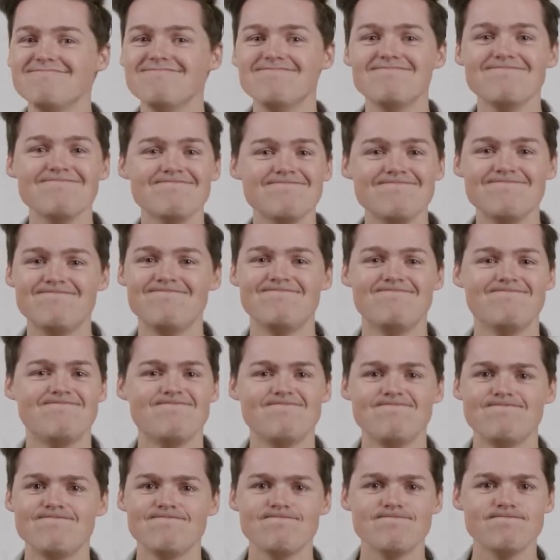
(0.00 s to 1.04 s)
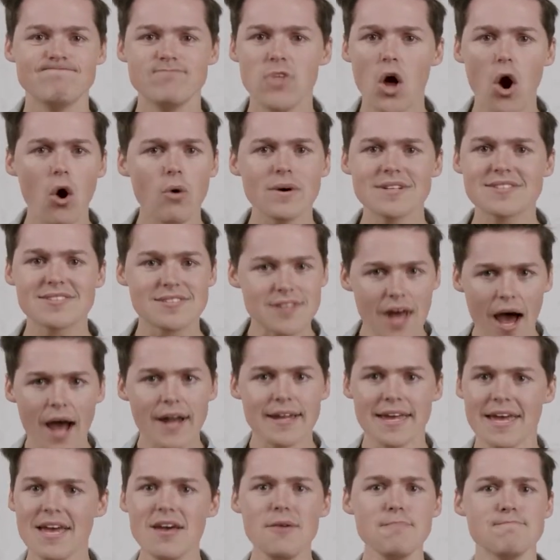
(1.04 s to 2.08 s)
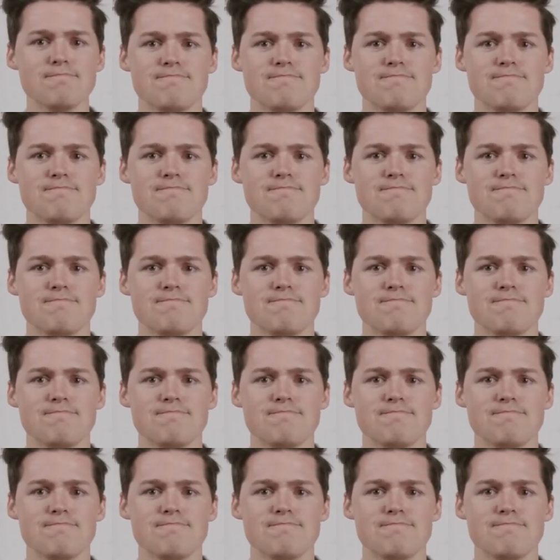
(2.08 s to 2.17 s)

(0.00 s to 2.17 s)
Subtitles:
No, it's not him.